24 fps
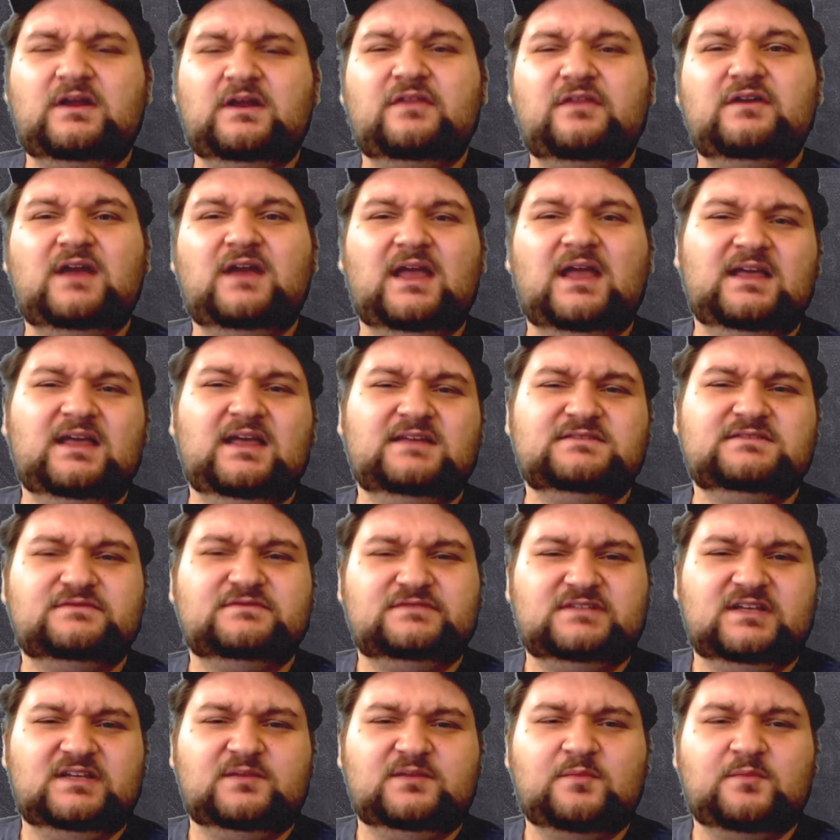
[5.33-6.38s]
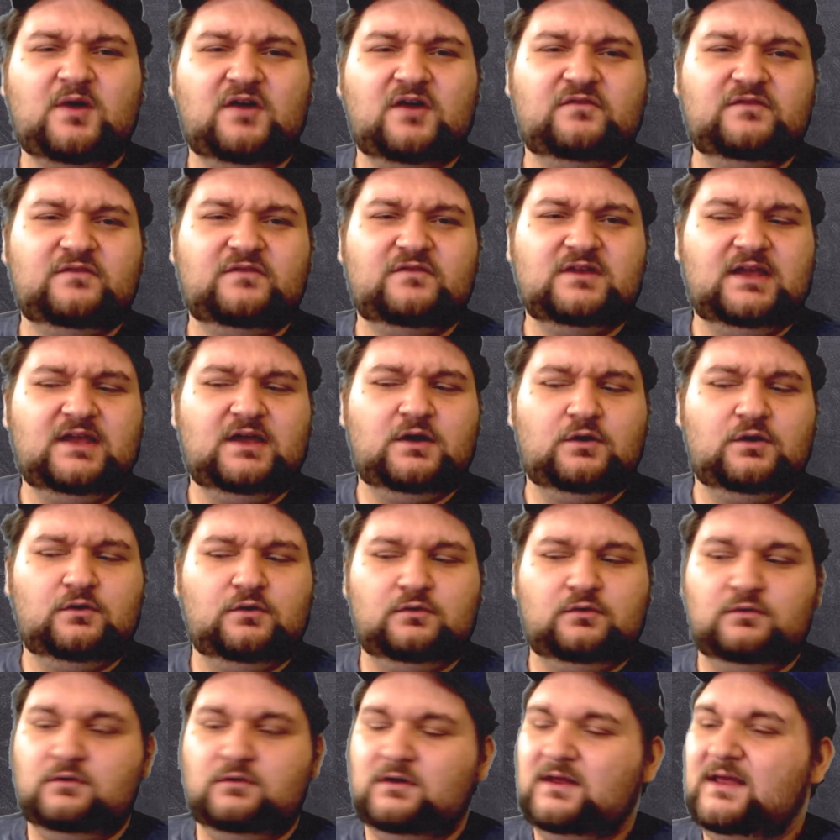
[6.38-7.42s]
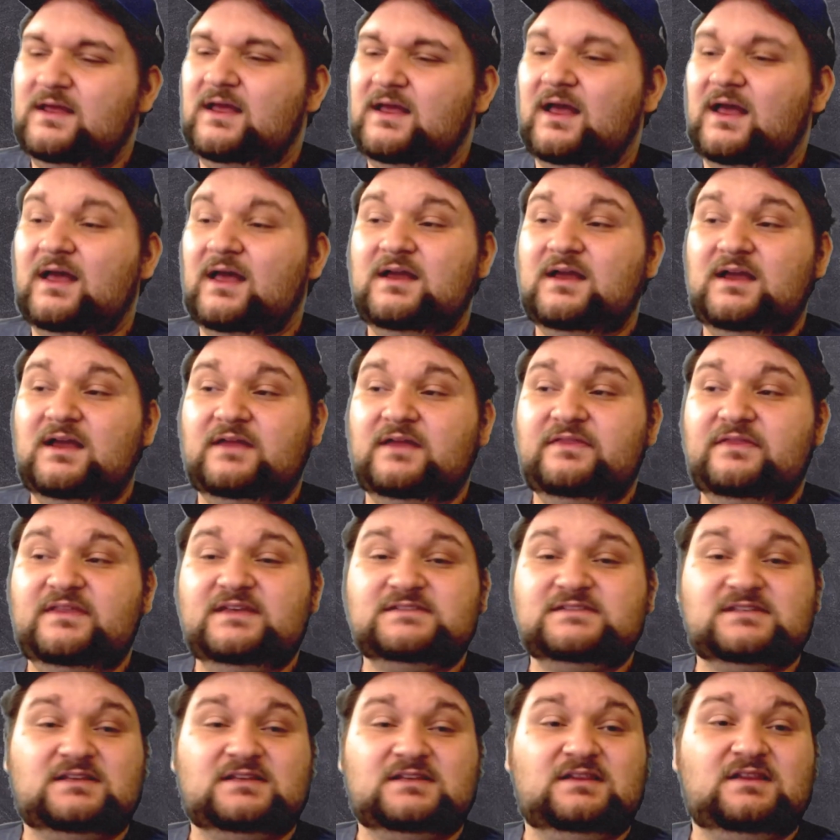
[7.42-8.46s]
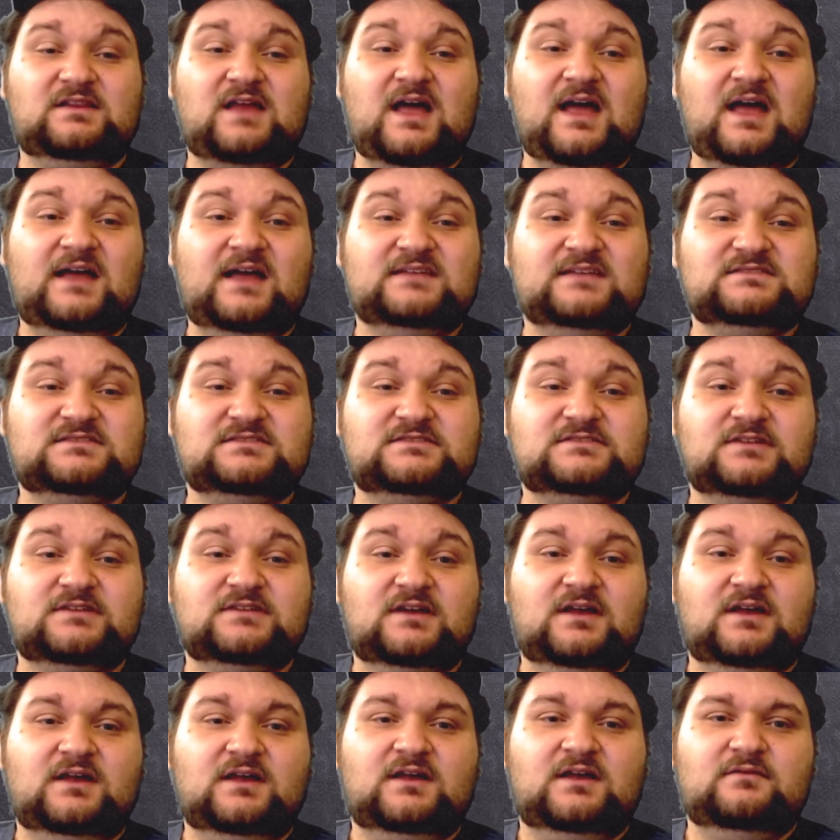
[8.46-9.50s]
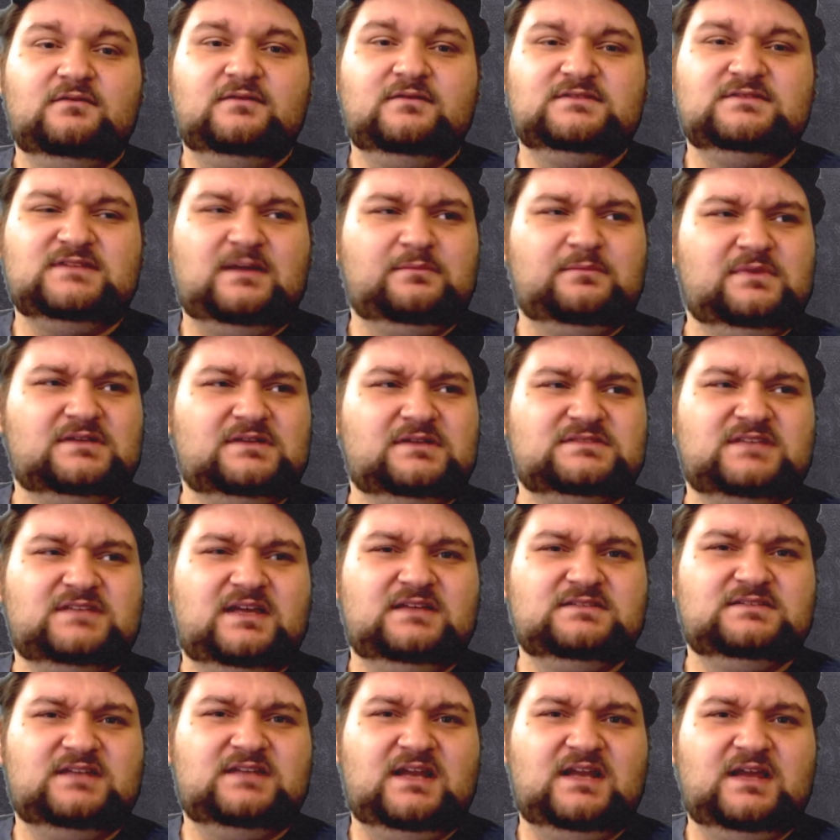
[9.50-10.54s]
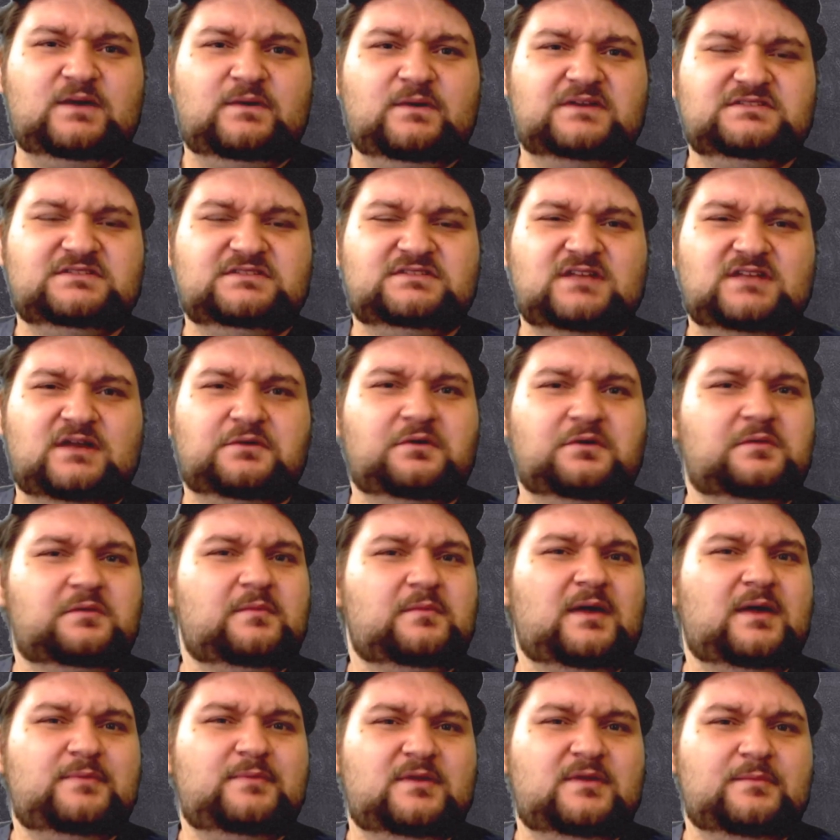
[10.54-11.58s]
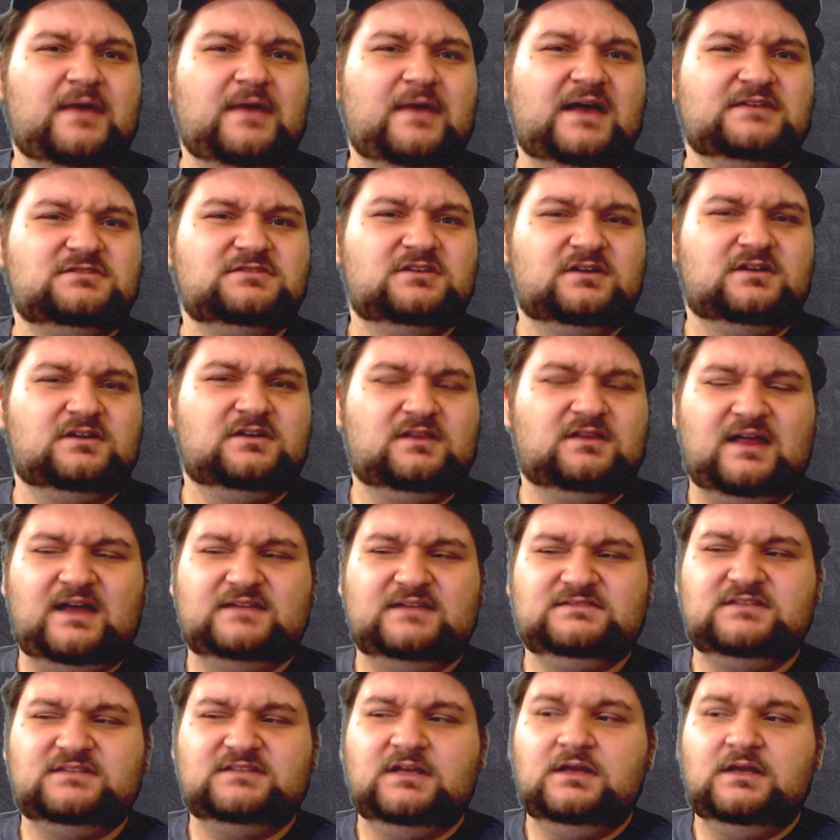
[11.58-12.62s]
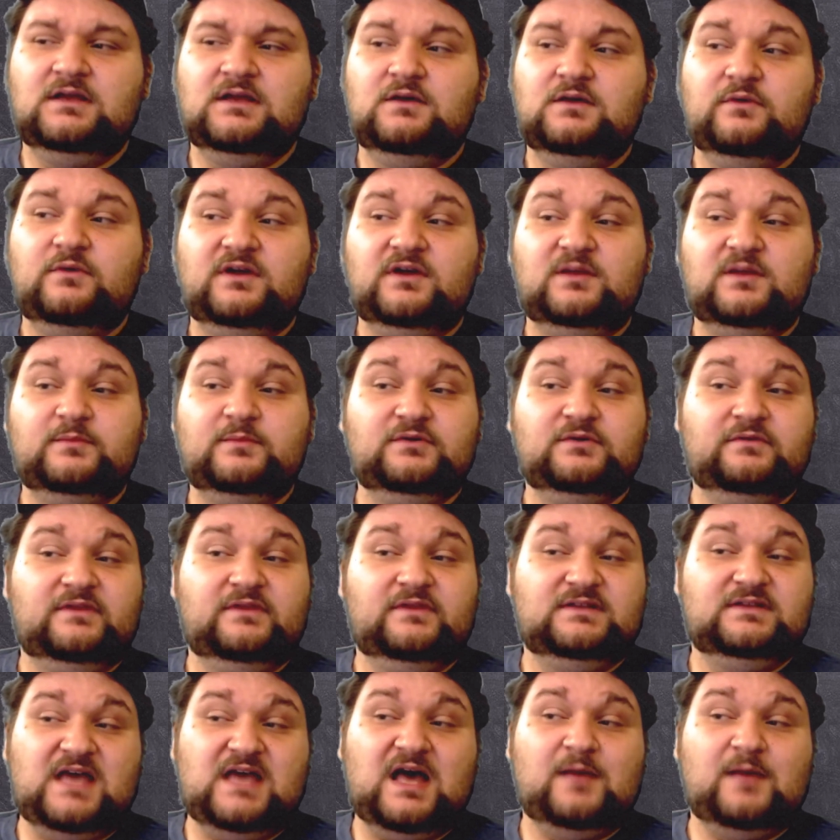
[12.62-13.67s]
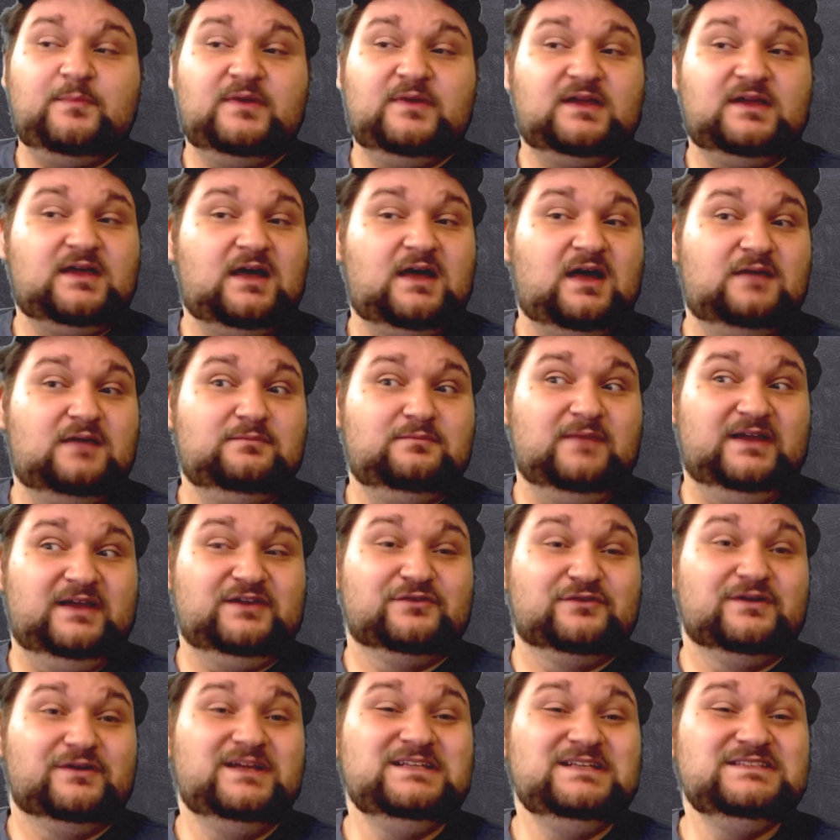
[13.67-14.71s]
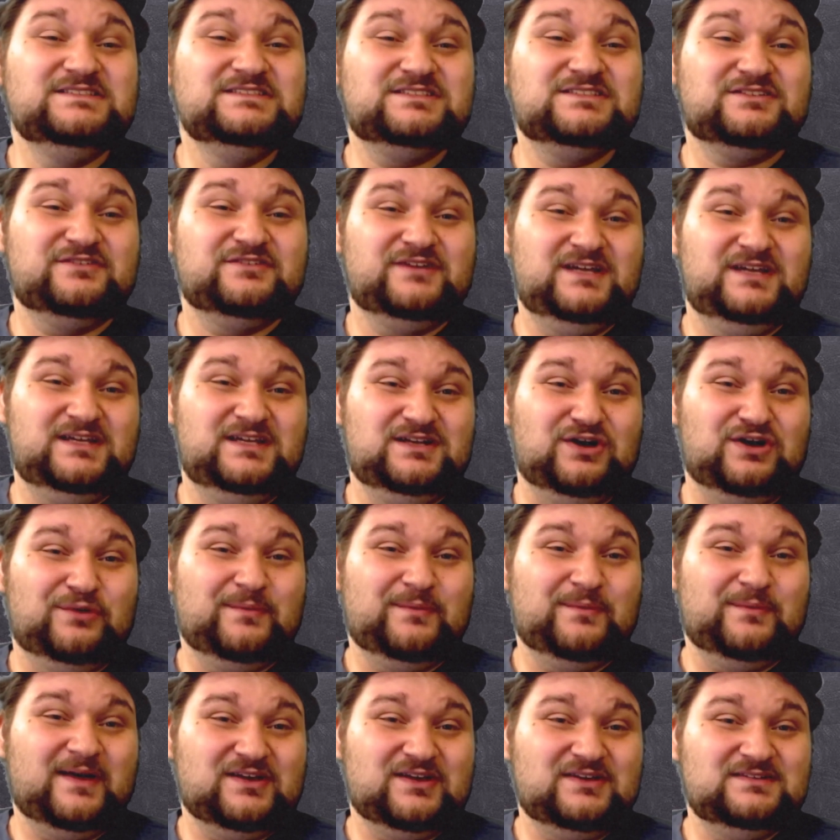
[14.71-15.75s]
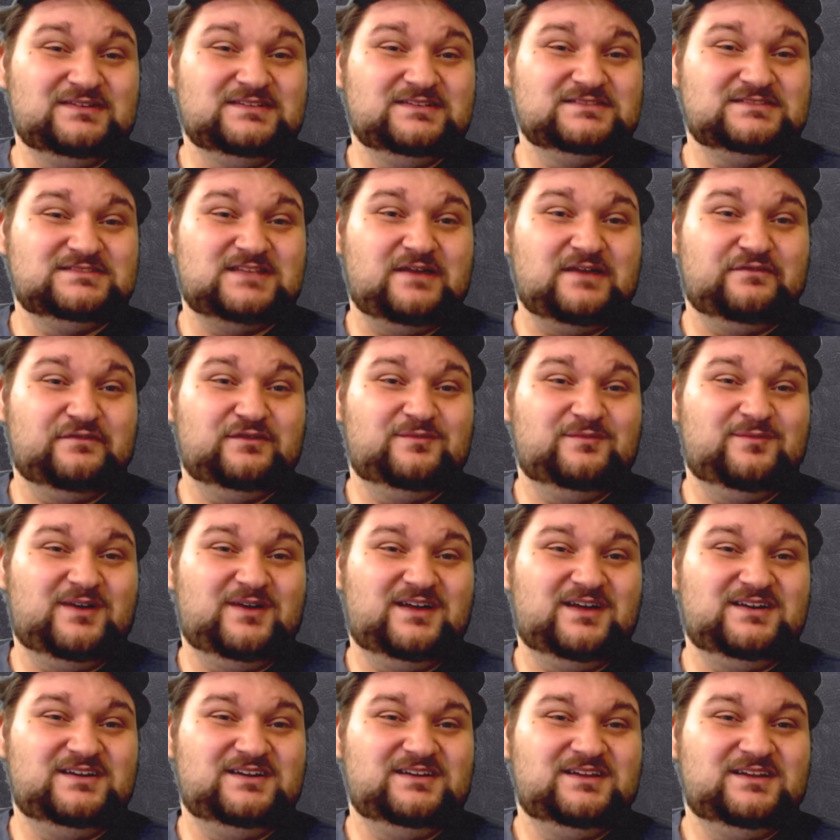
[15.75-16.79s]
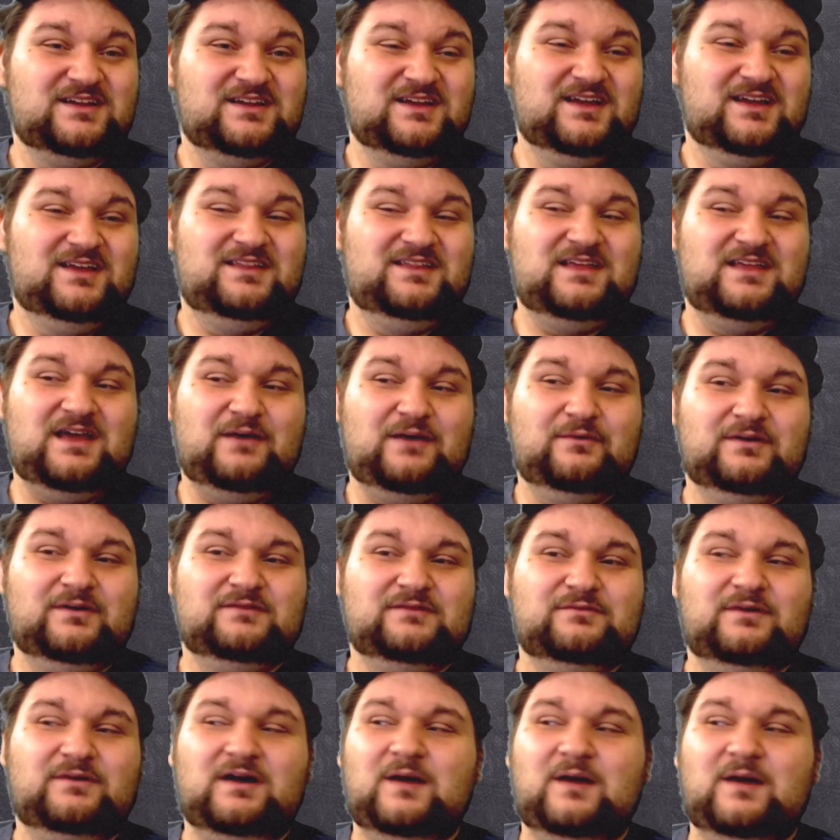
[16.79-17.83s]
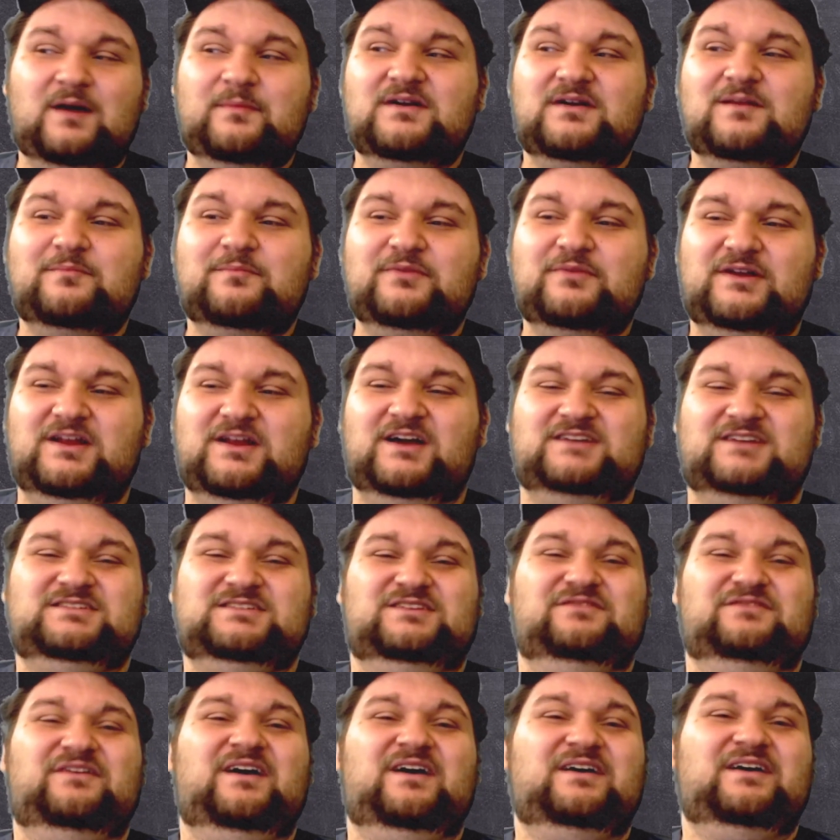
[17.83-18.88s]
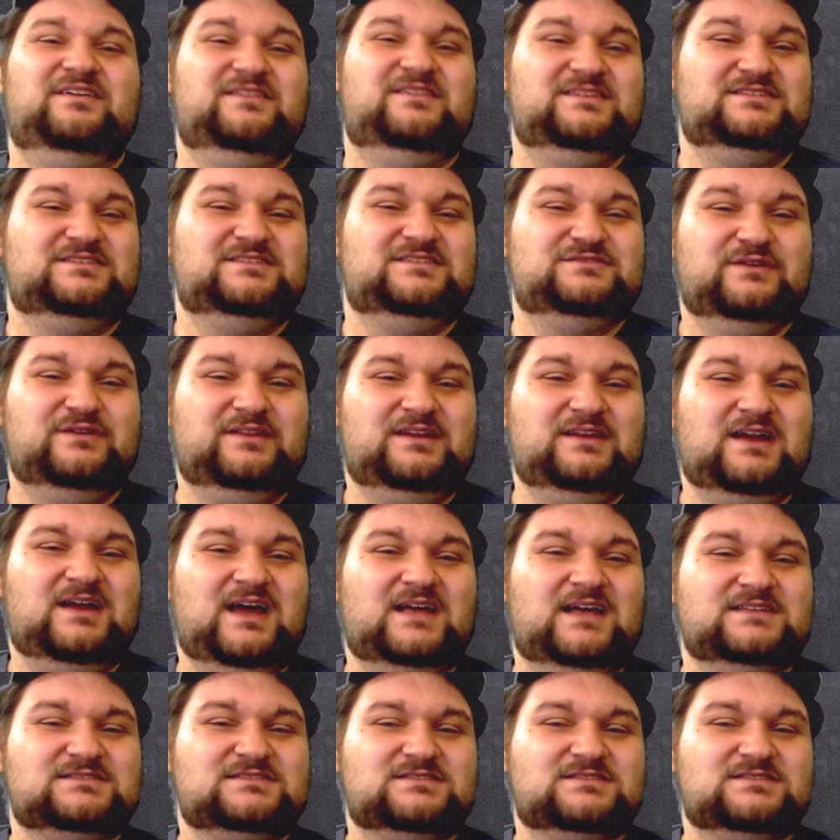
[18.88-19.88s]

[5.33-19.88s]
Age of Sigmar video. In this class, which I'm going to say it's an AoS general, it might be a master class, we're going to be doing the topic on my green screen. Oh my goodness, everybody. Yeah, we're up at our production value. This is really nice.